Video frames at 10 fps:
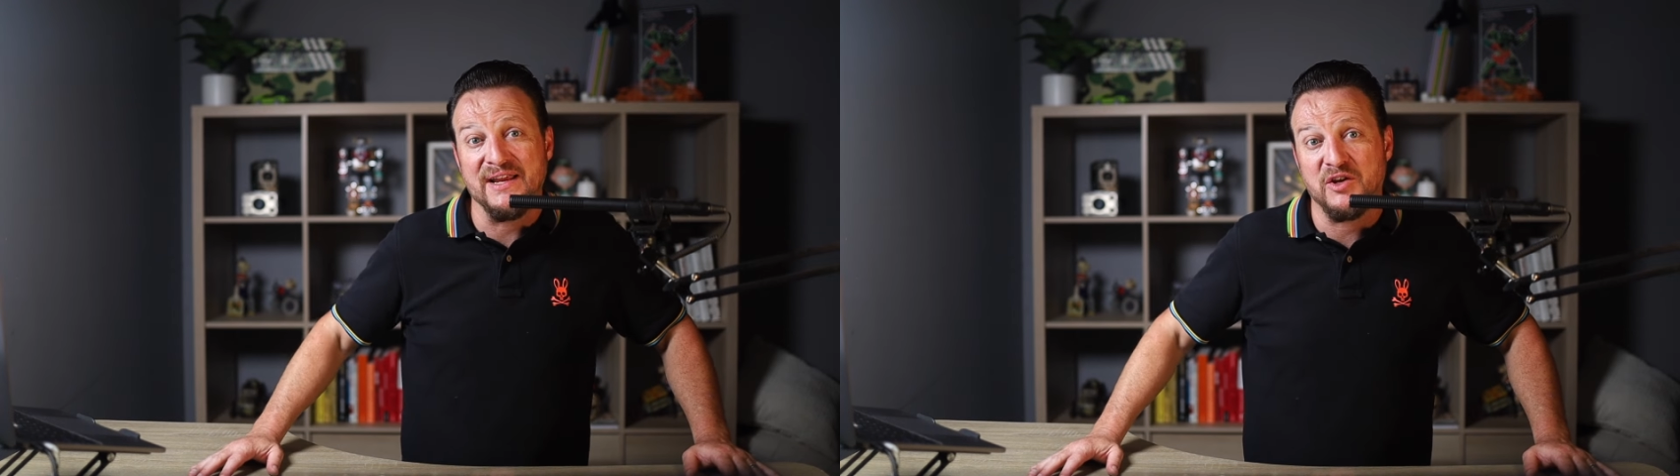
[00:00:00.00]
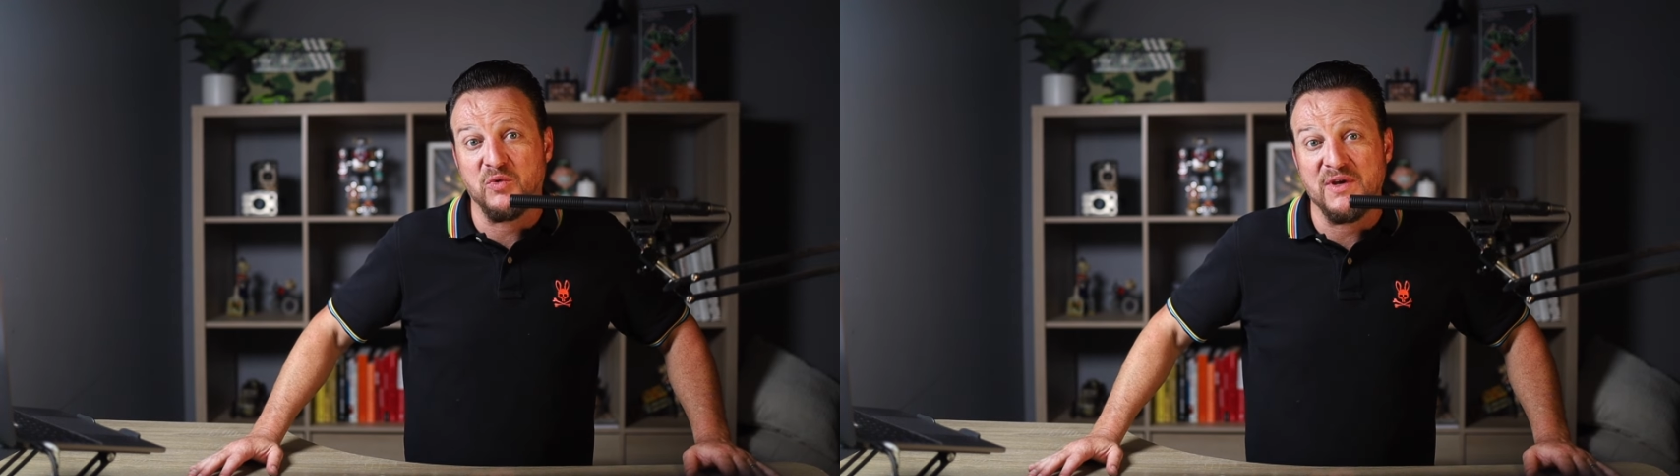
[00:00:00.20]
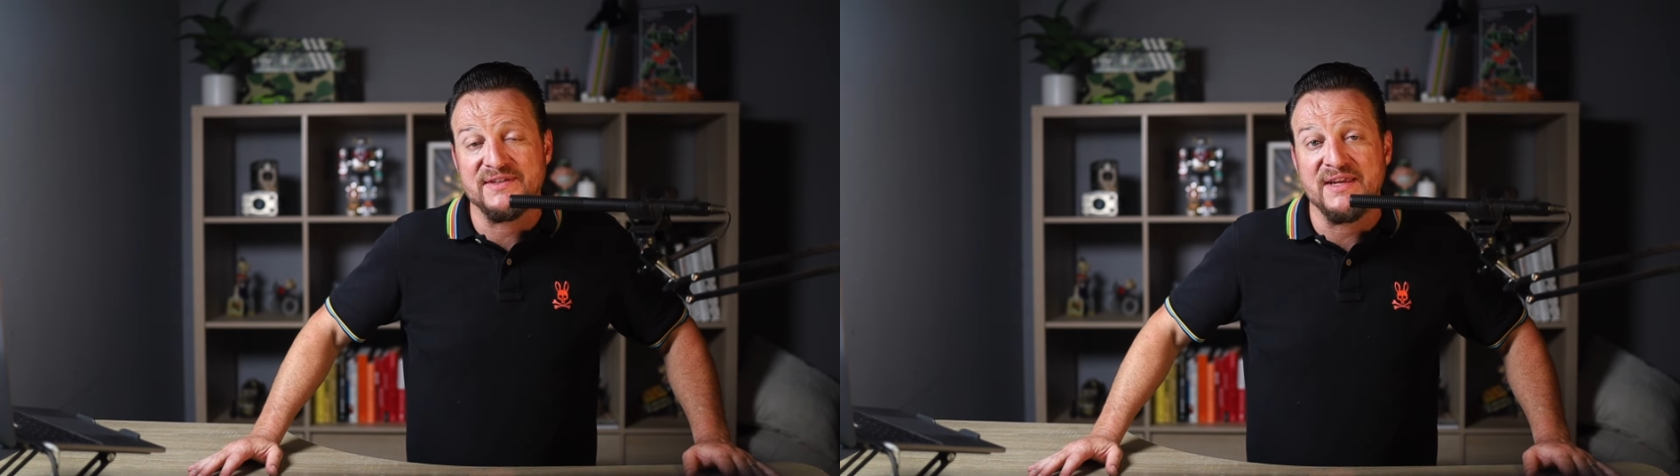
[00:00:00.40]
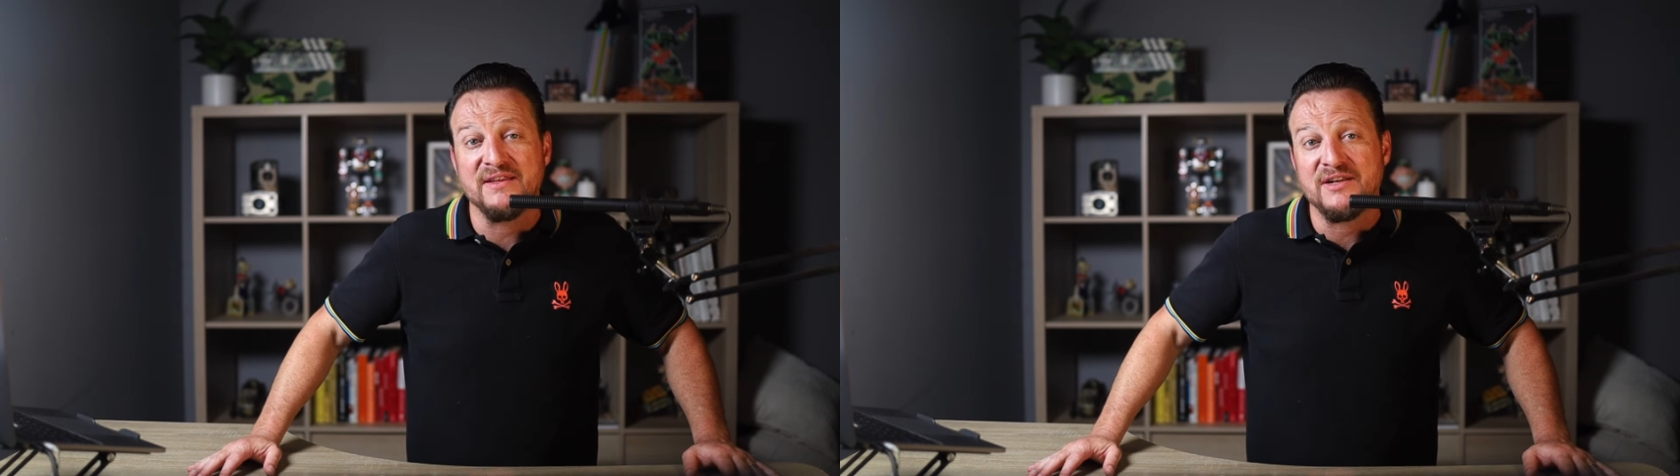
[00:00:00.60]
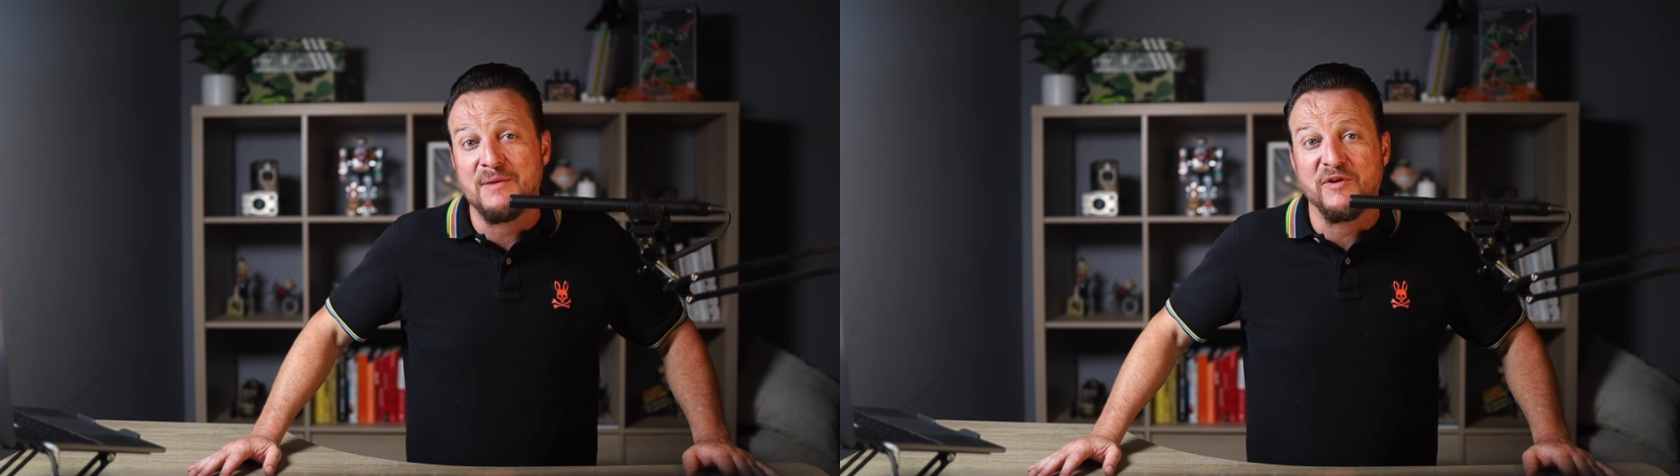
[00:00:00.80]
increase in
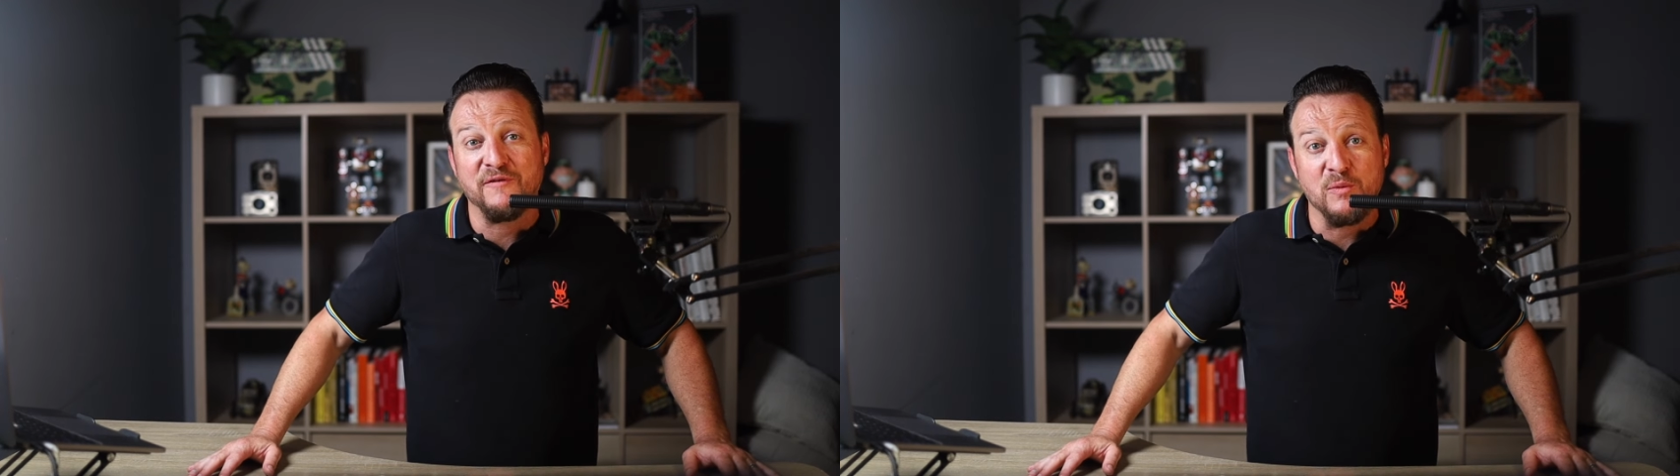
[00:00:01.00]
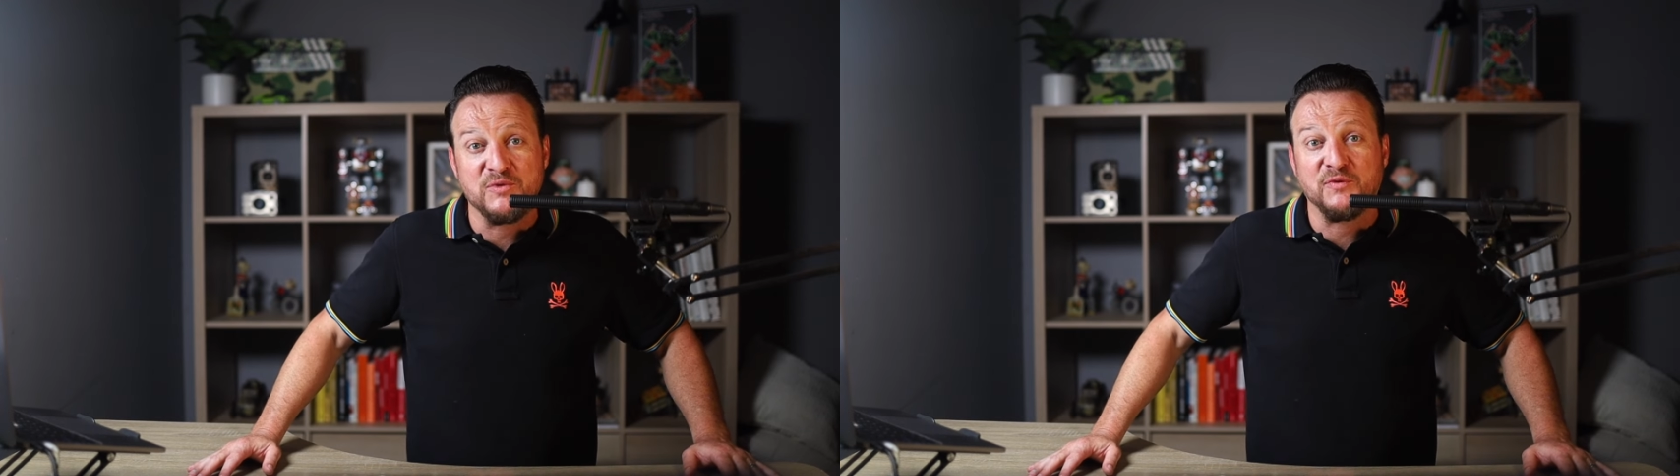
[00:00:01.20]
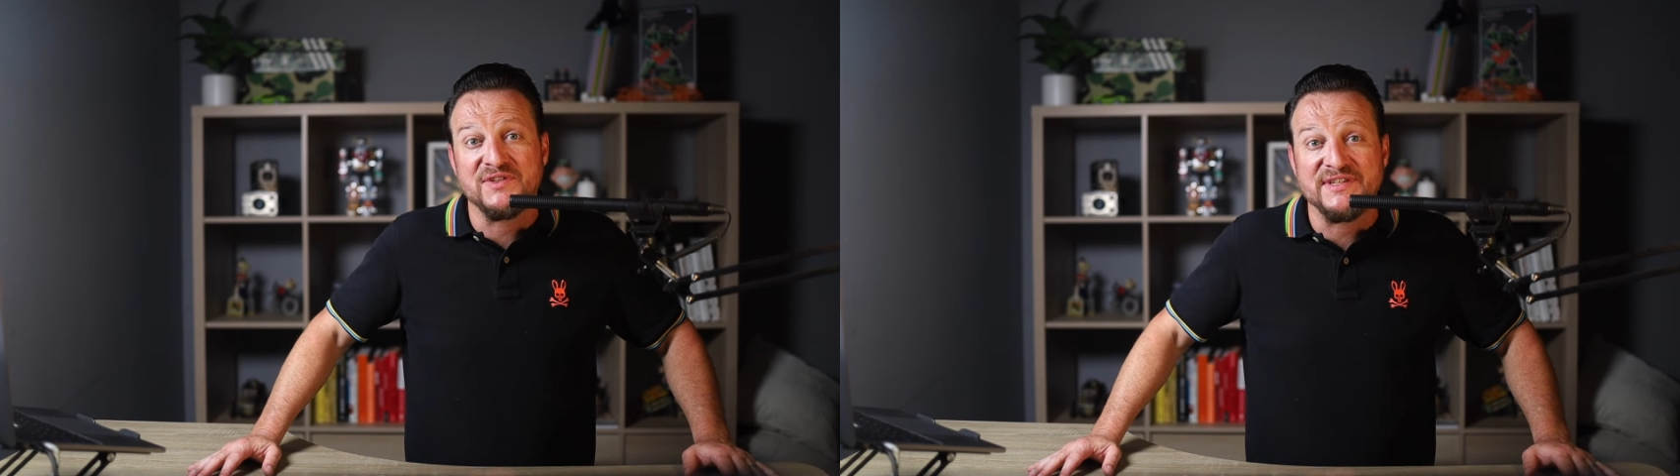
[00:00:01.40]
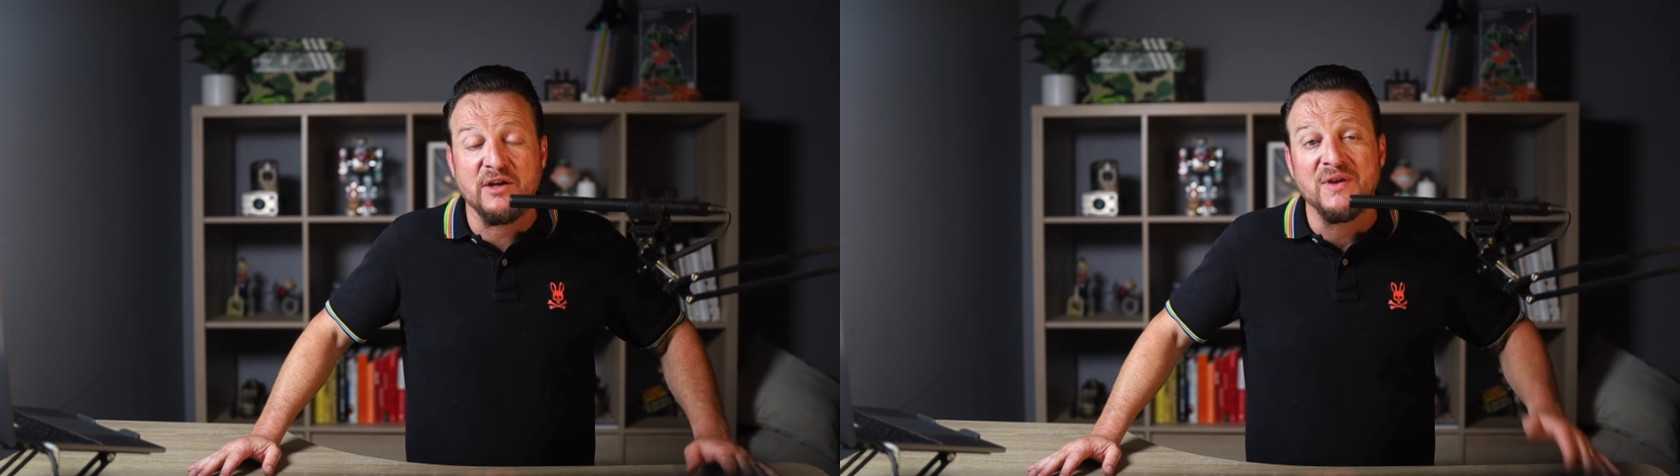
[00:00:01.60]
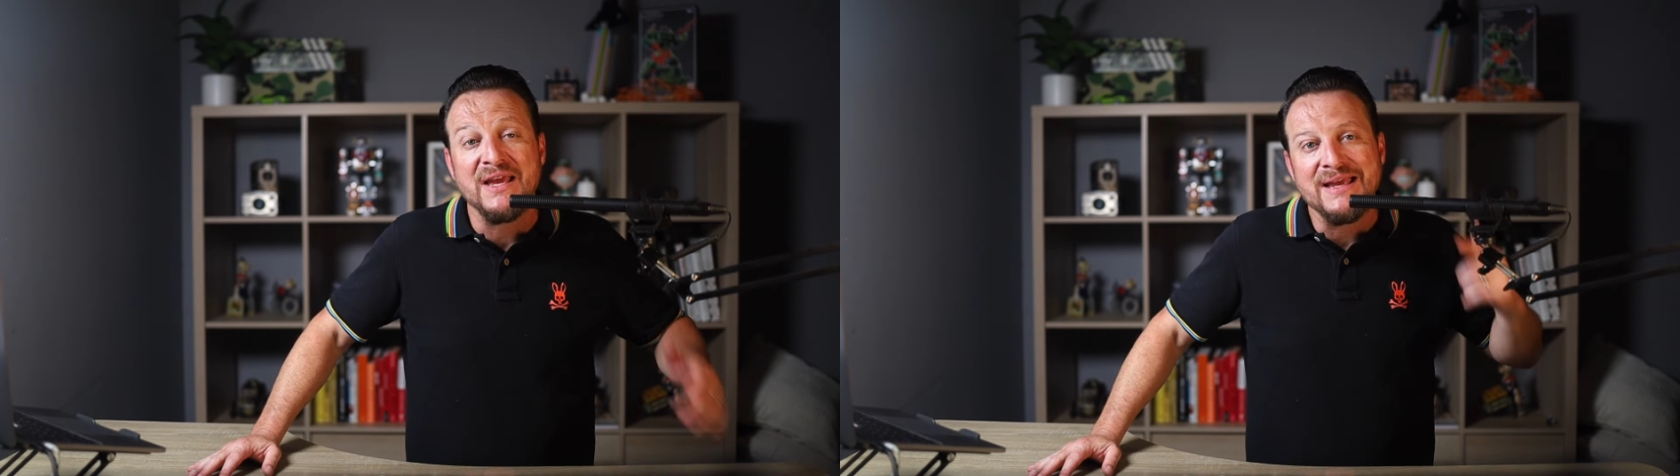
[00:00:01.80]
the number of homes for sale